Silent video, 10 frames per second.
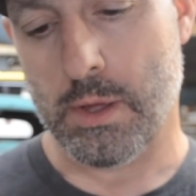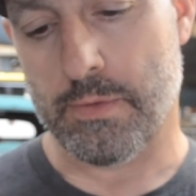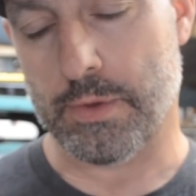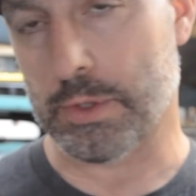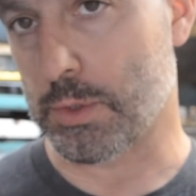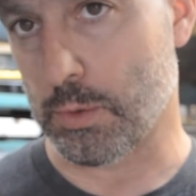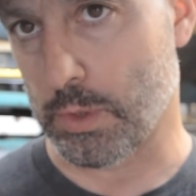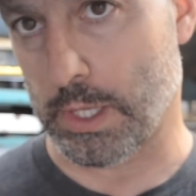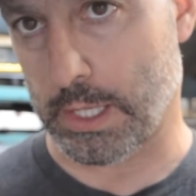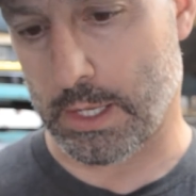for the
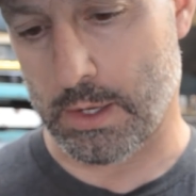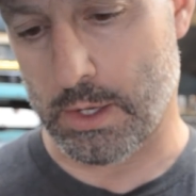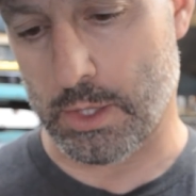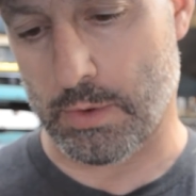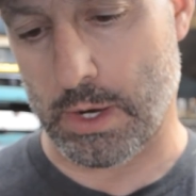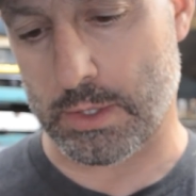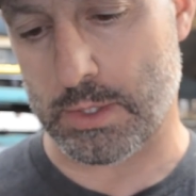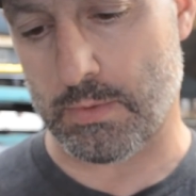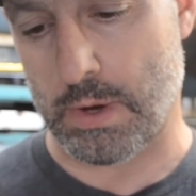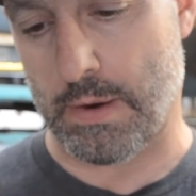2-link on the
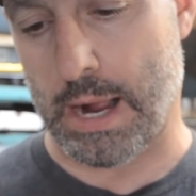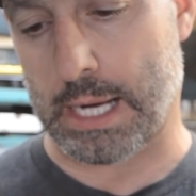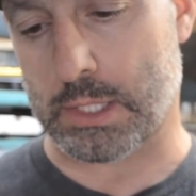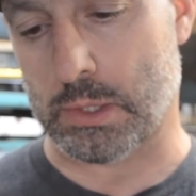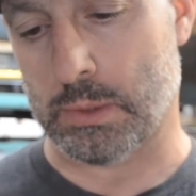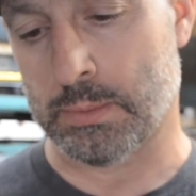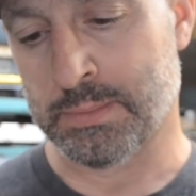rear axle.